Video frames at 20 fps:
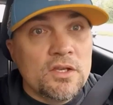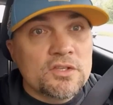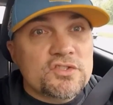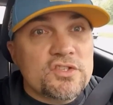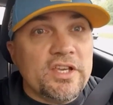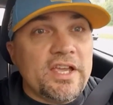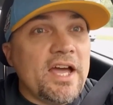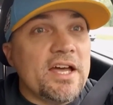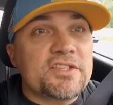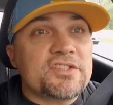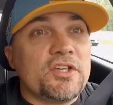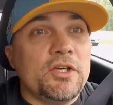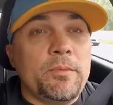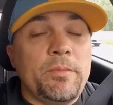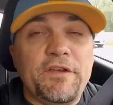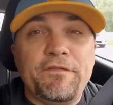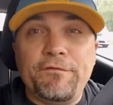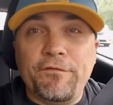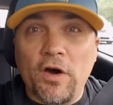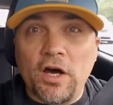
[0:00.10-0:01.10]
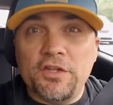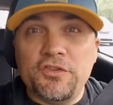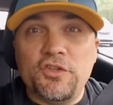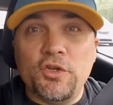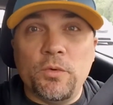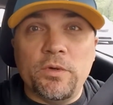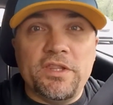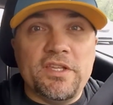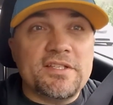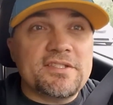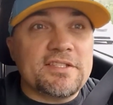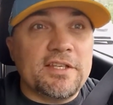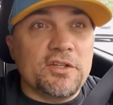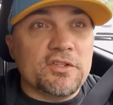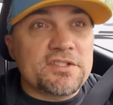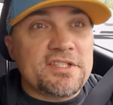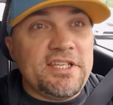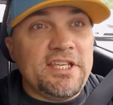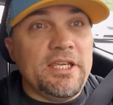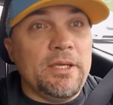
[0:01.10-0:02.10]
So yeah, it's gonna be fun doing this
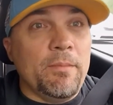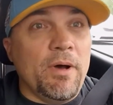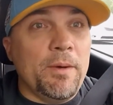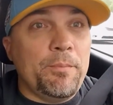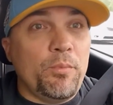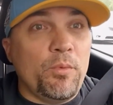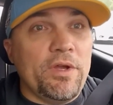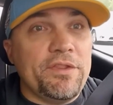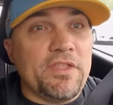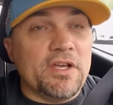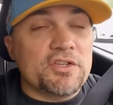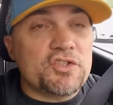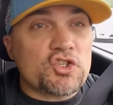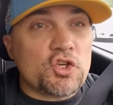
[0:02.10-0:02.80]
little team up with uh,